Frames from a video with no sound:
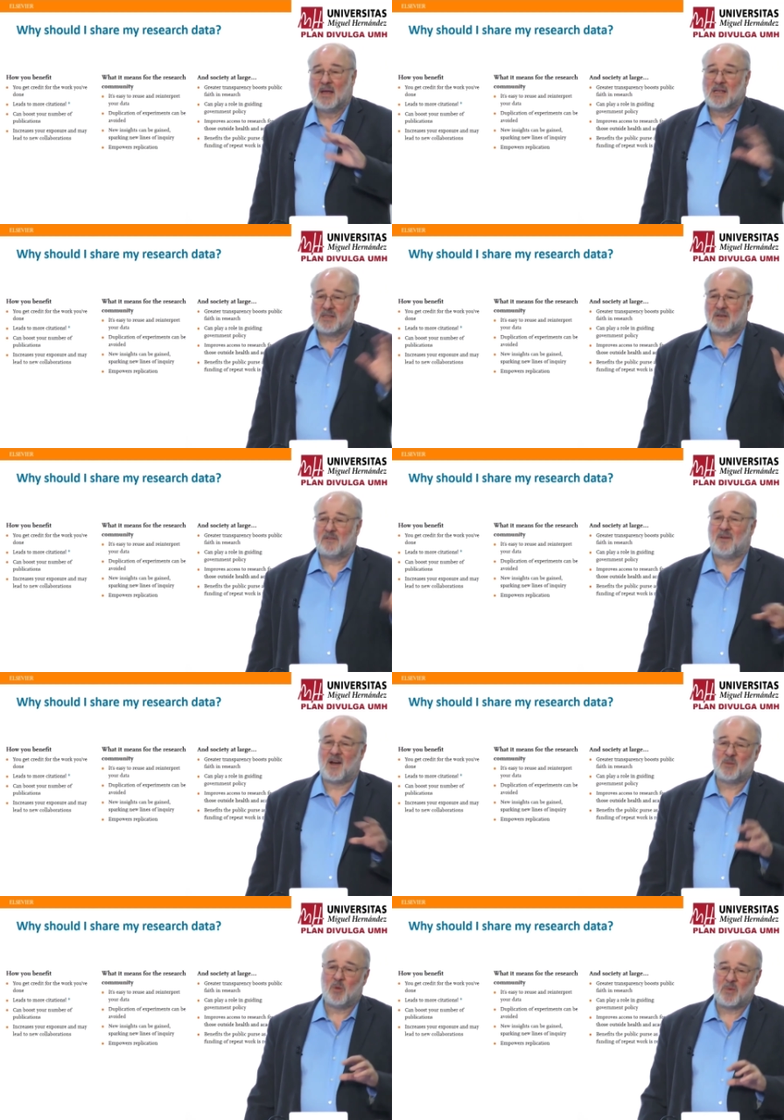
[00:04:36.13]
so they're
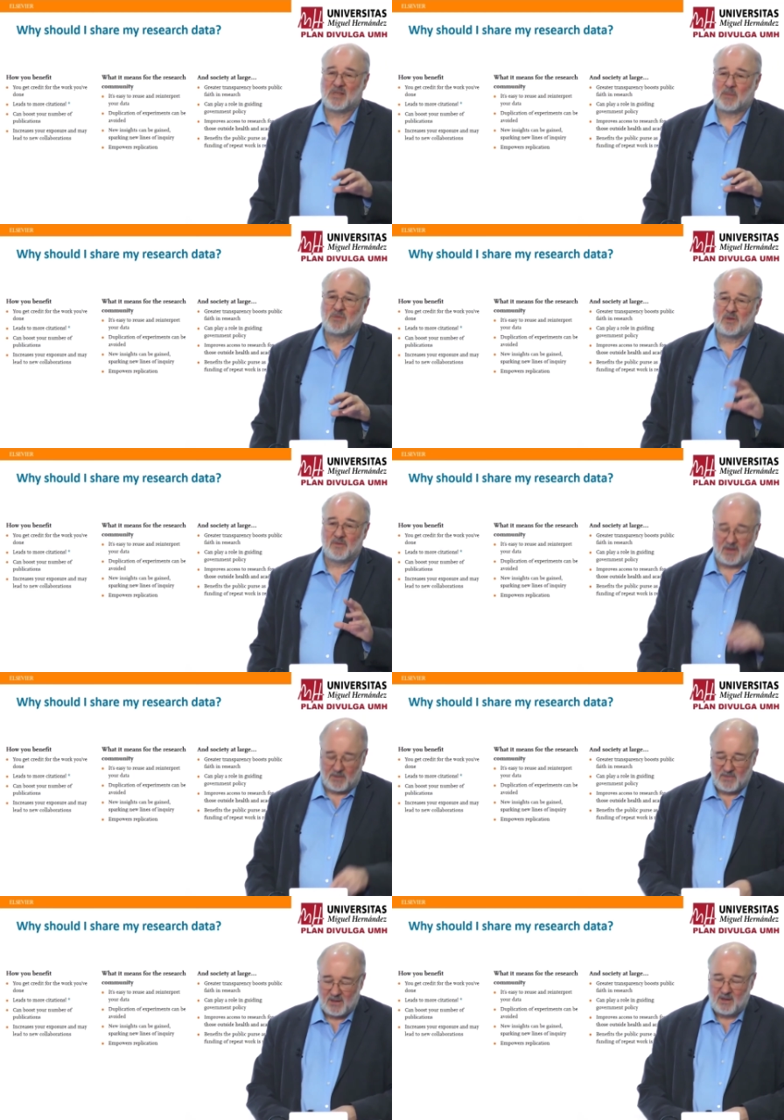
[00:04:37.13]
findable by some sort
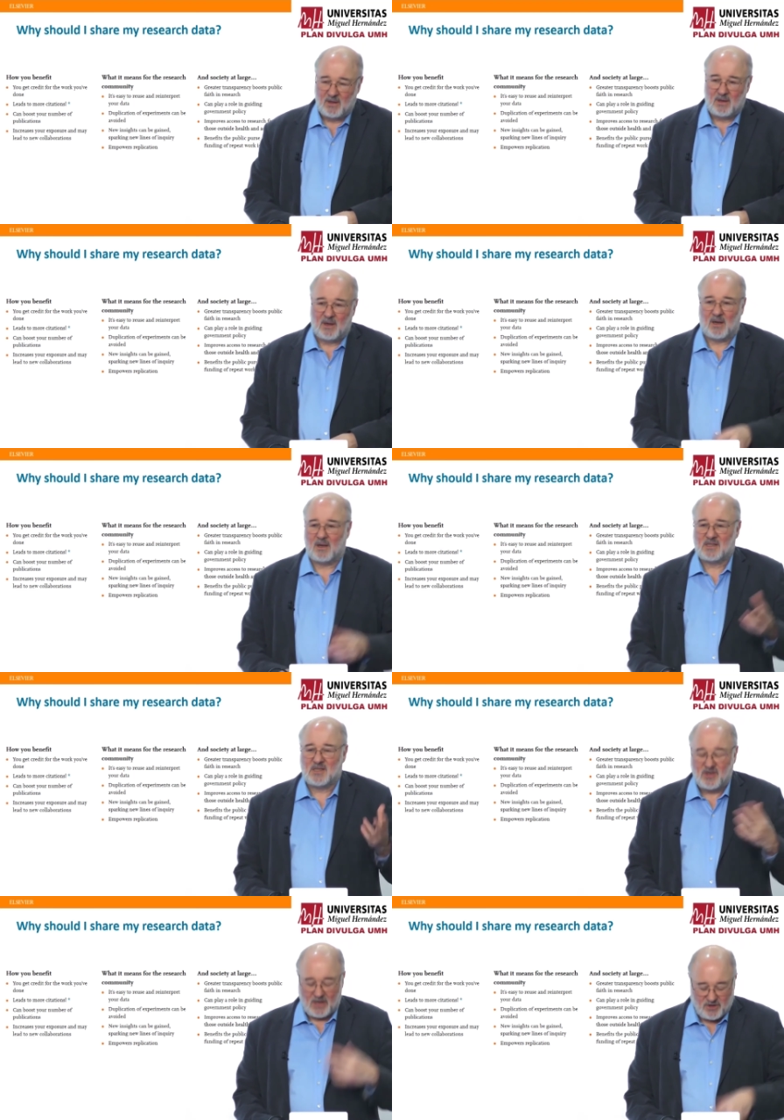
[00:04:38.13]
of
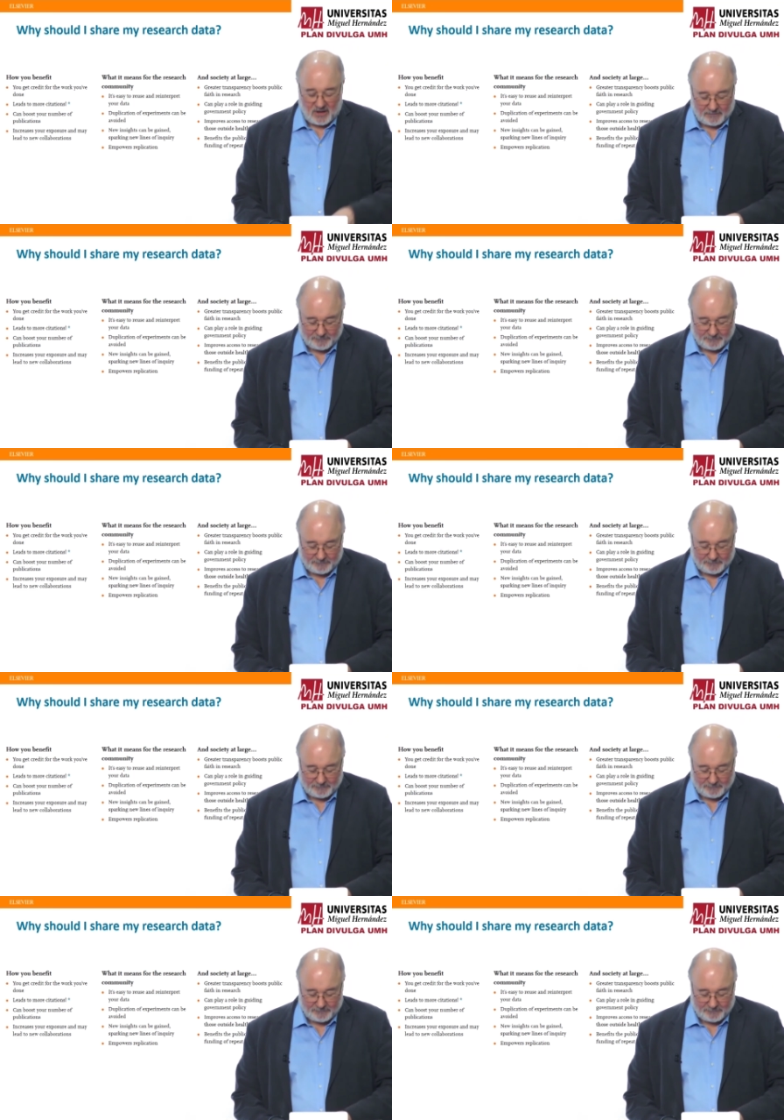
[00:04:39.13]
search engine.